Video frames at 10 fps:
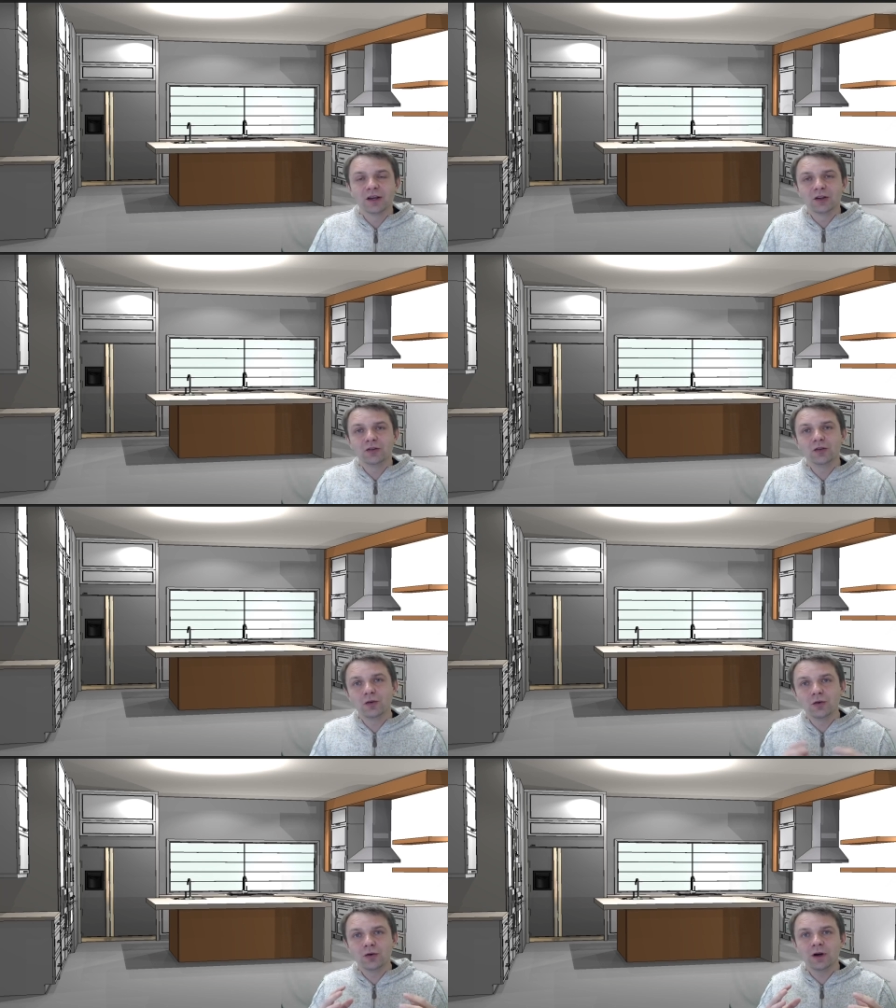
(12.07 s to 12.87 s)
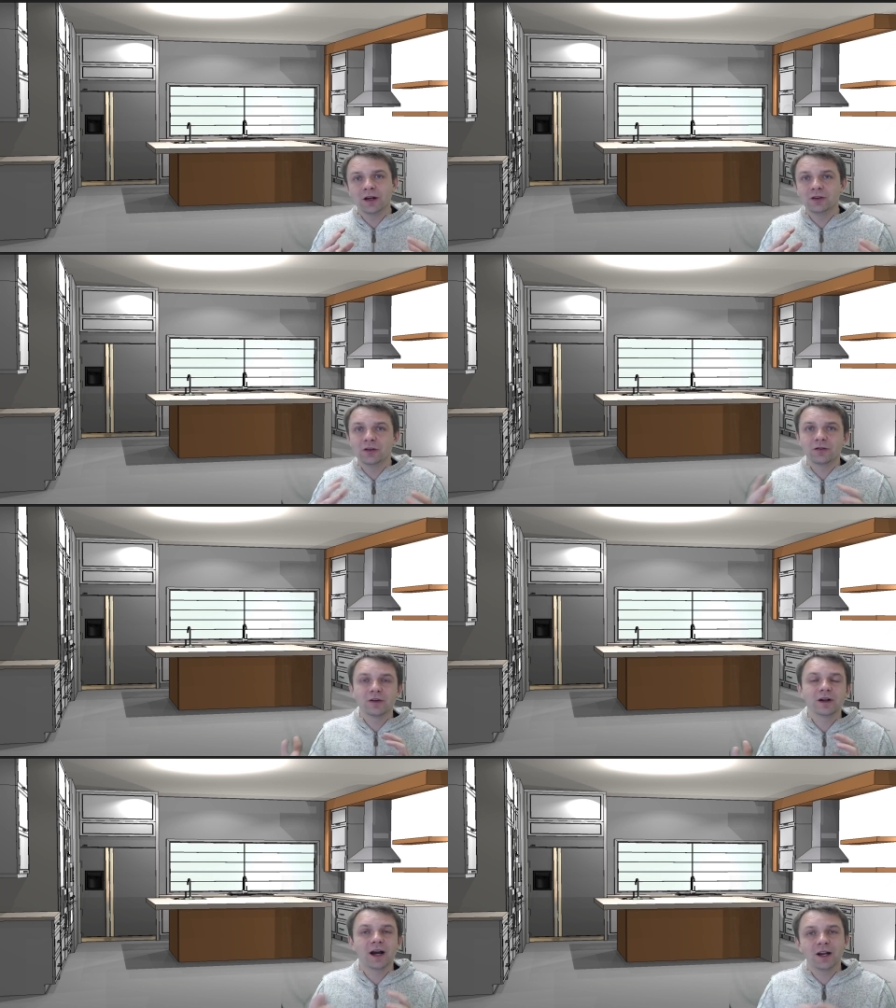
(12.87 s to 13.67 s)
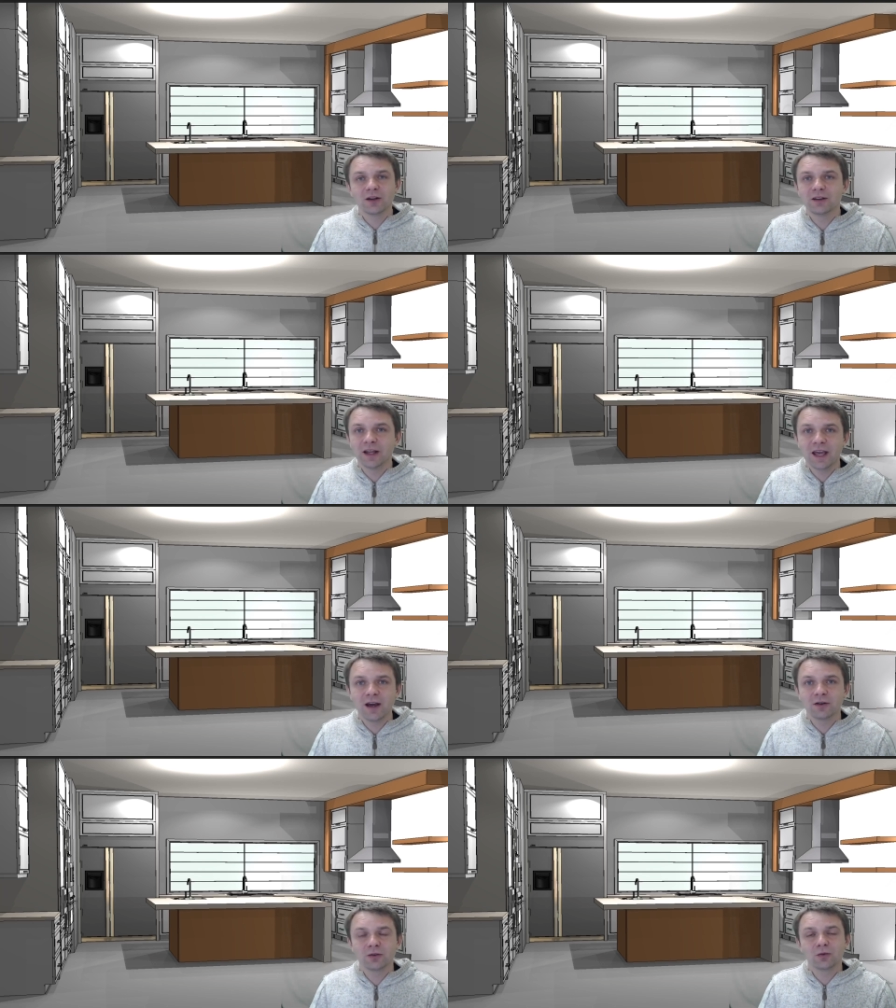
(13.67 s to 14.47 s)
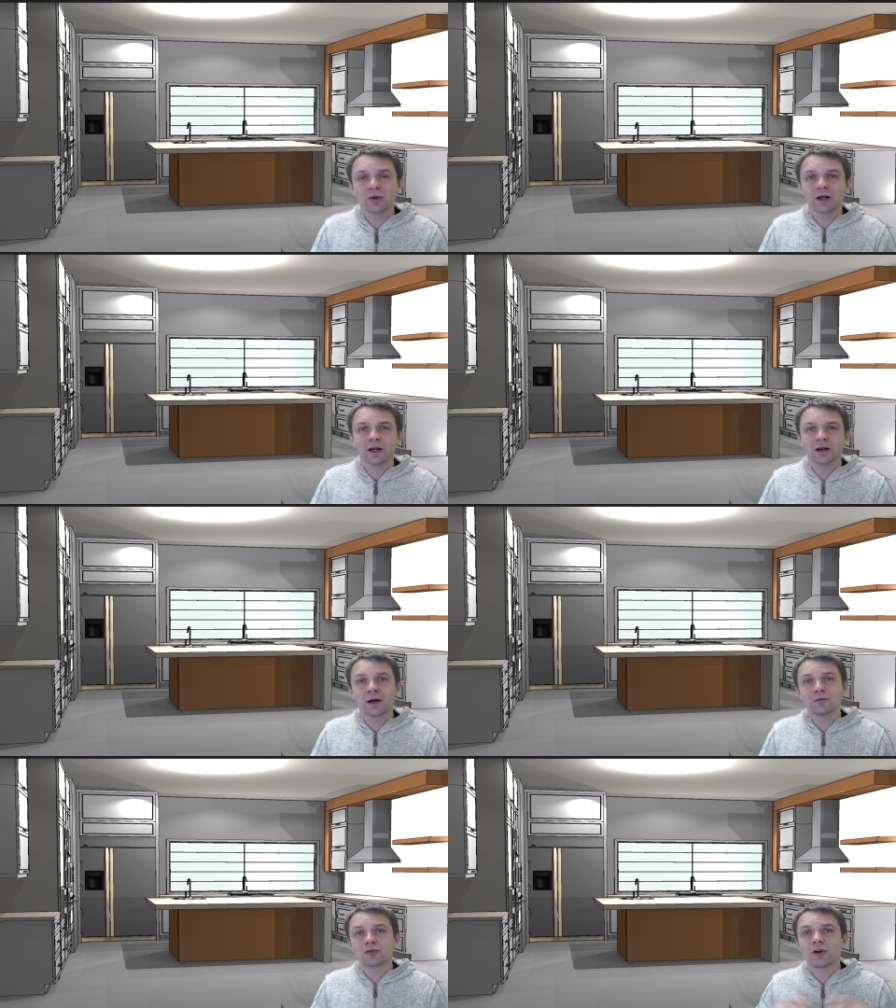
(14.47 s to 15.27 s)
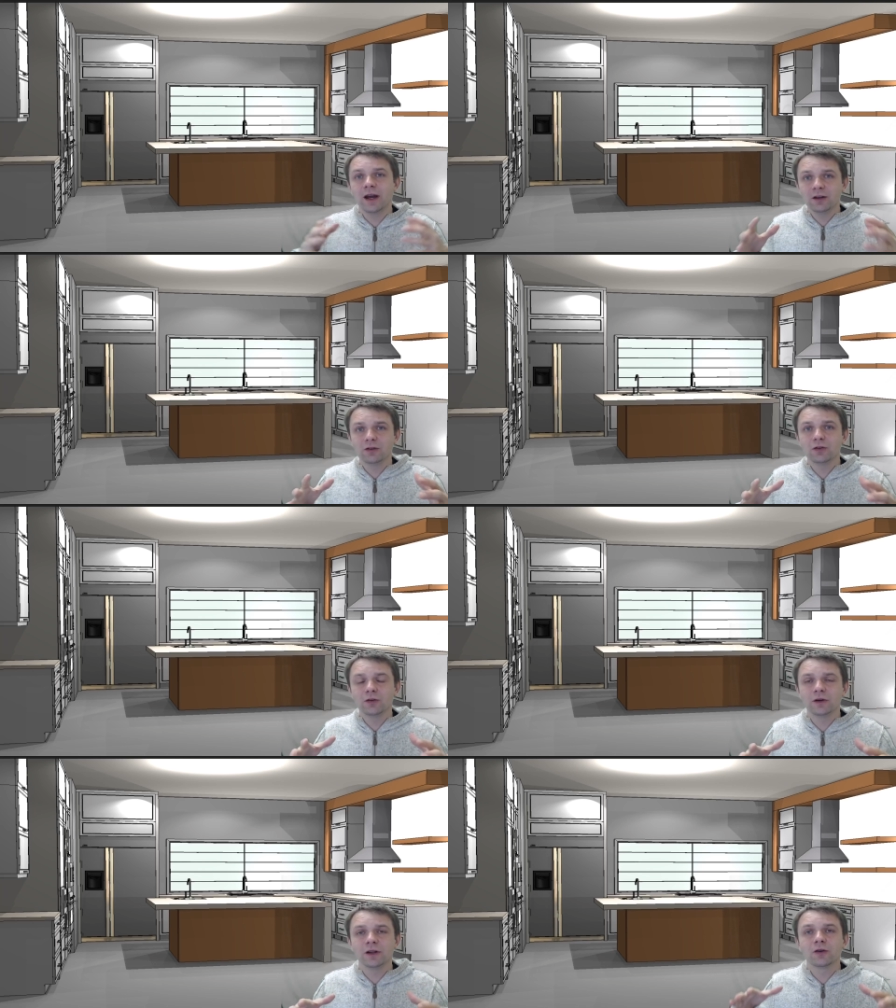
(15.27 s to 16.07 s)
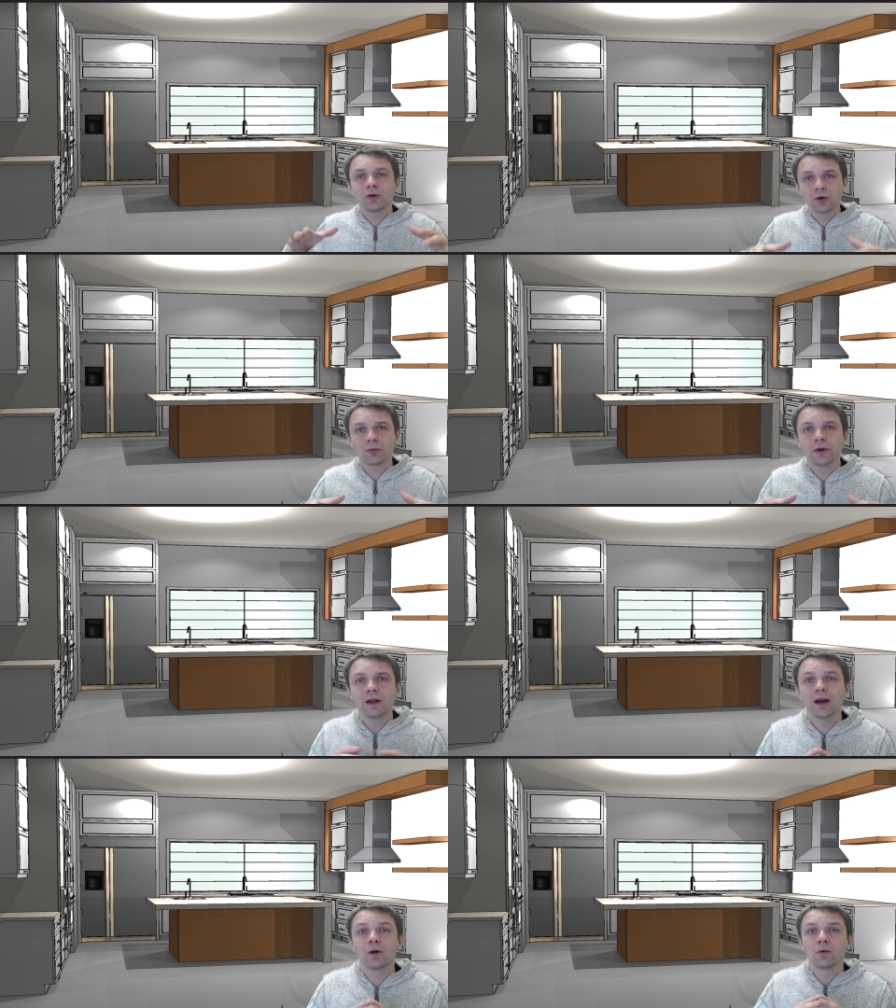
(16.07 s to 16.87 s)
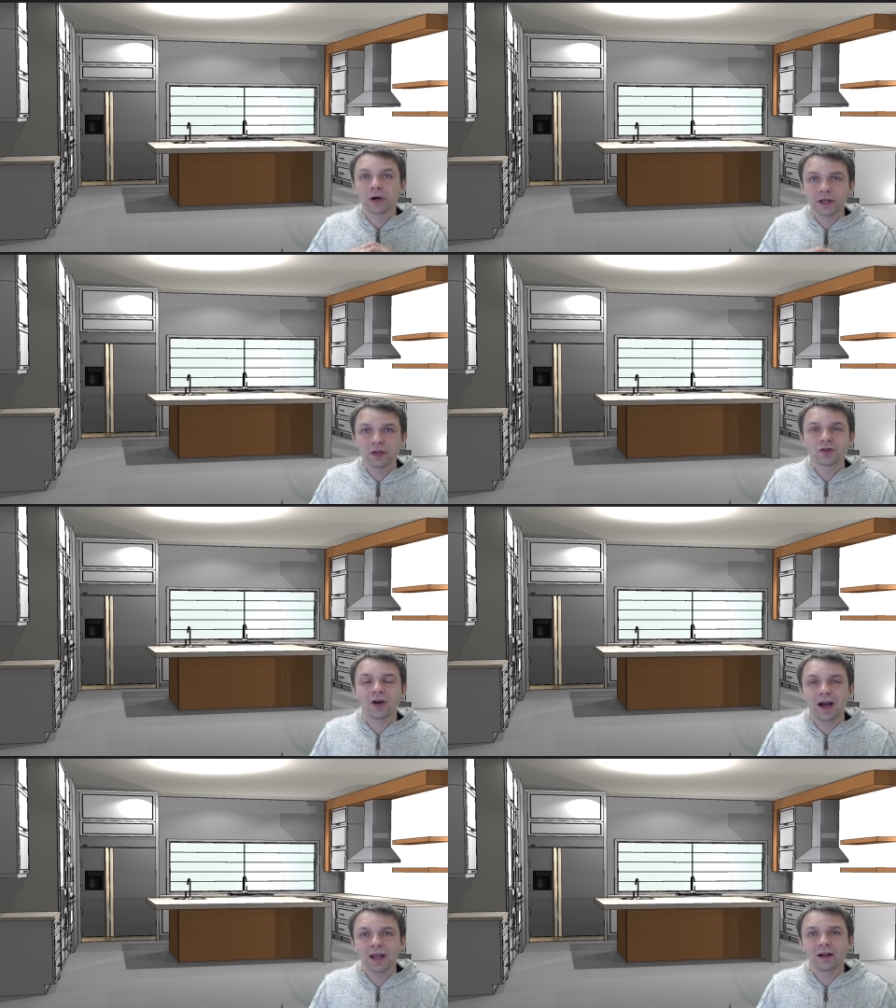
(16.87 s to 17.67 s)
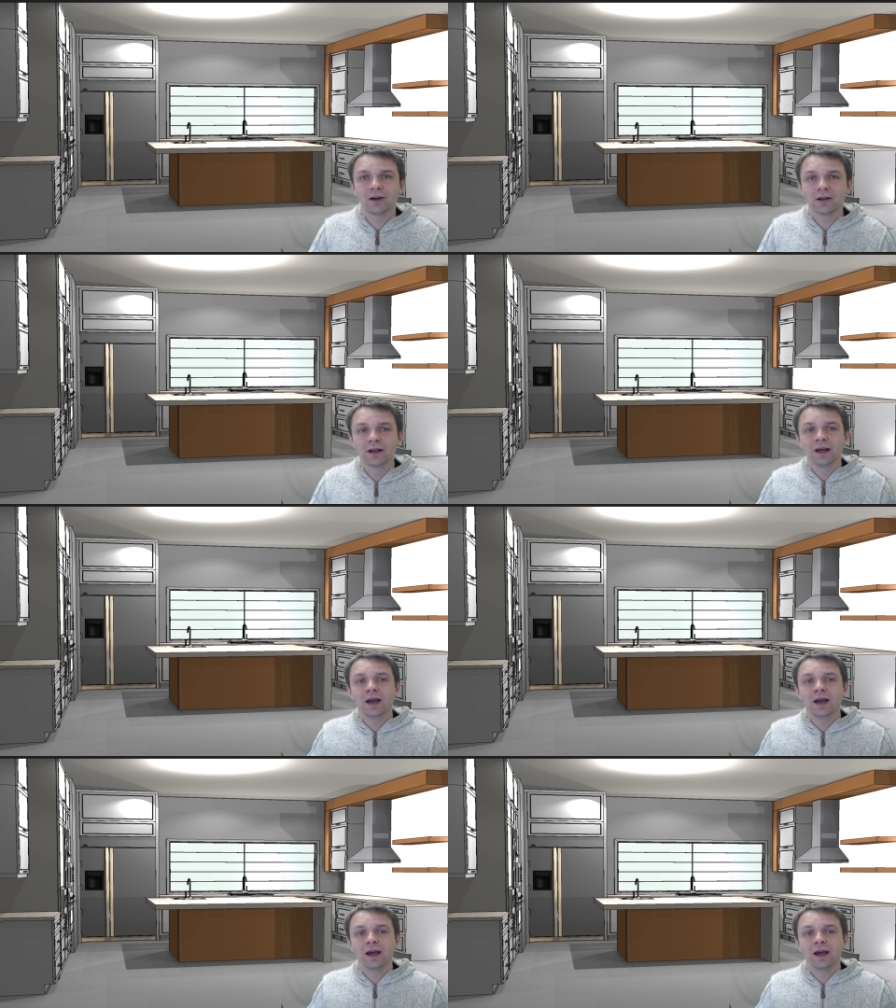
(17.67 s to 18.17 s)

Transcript: to a different kind of layout where I'm trying to incorporate a working triangle